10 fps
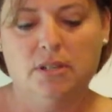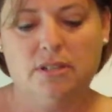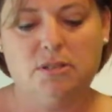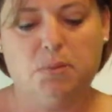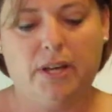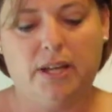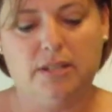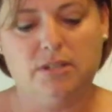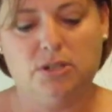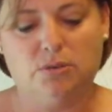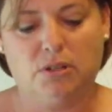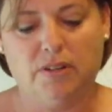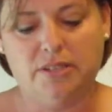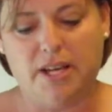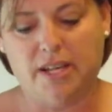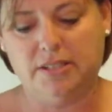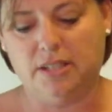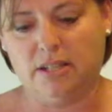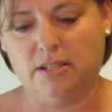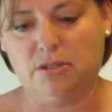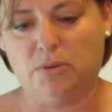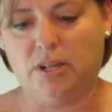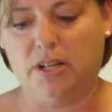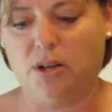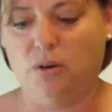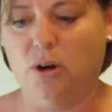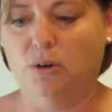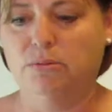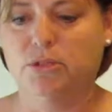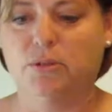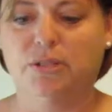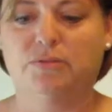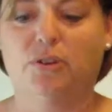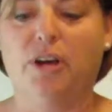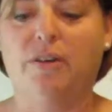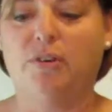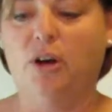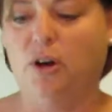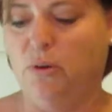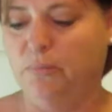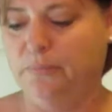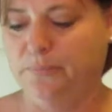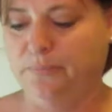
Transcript: This plant is doing fantastic and is ready to go home to its forever home.